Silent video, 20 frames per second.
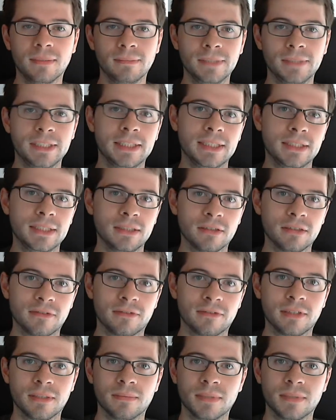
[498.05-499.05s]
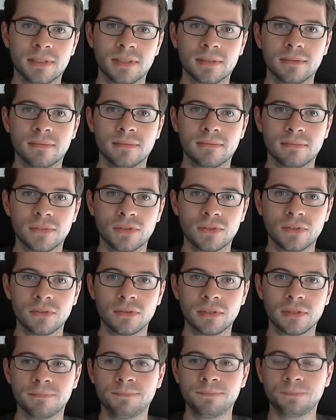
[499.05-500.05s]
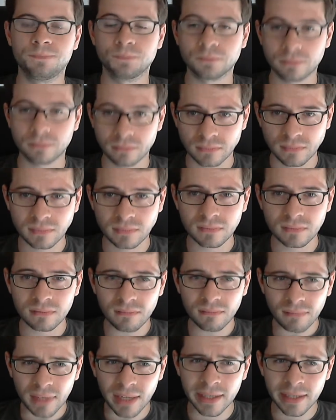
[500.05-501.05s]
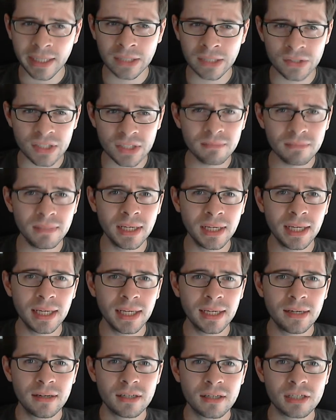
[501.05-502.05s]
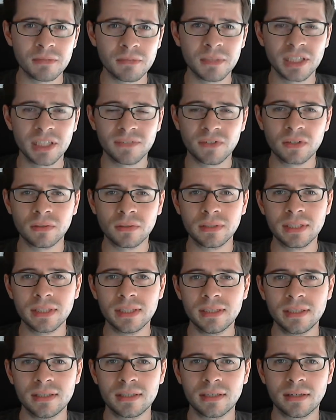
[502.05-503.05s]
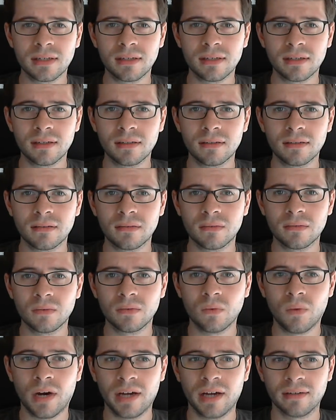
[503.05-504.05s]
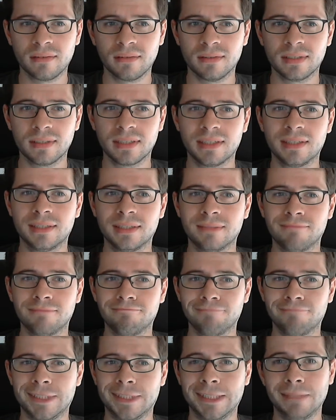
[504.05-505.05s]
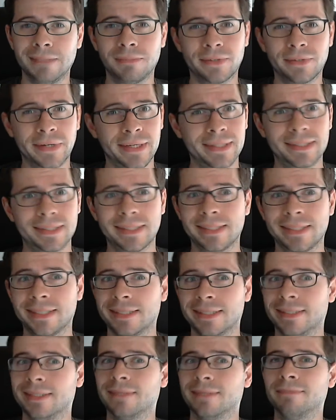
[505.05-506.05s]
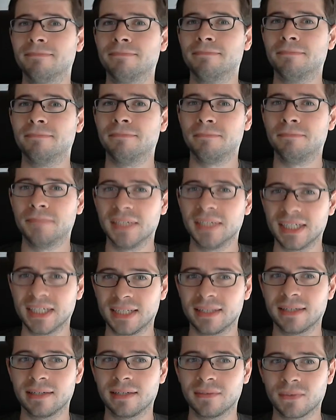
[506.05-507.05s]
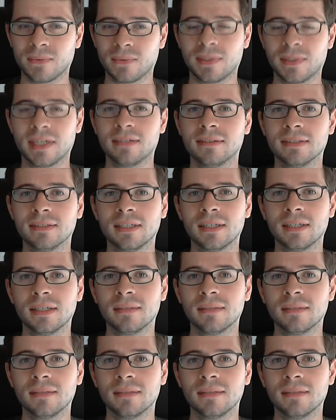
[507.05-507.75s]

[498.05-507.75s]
it's easier for them to lucid dream. Now, some difficulties, wild. Sleep paralysis is a big thing with wild.